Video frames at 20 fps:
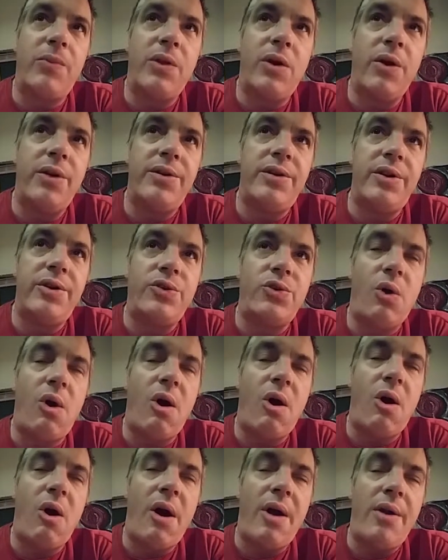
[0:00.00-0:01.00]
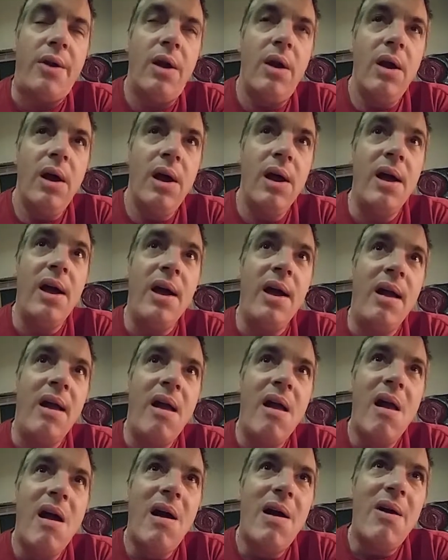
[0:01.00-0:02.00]
good to draw on.
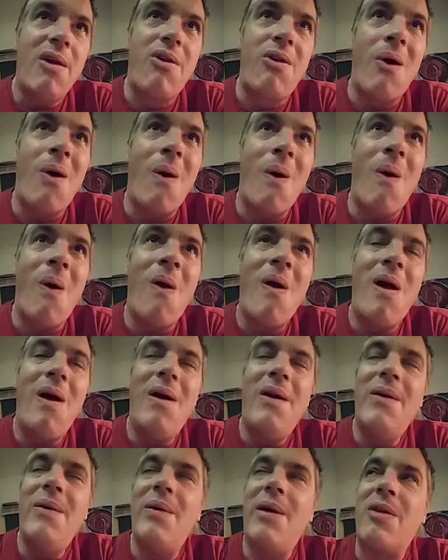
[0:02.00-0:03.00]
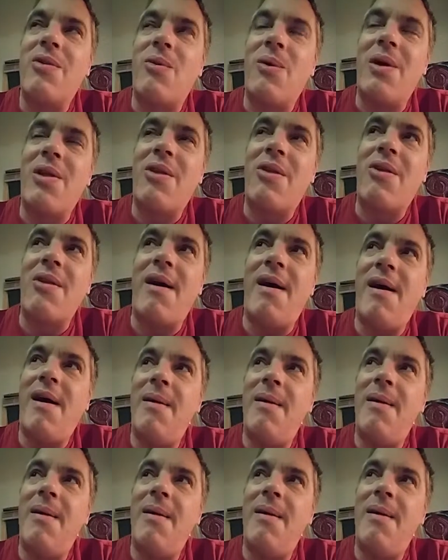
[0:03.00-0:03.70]
So that's what's,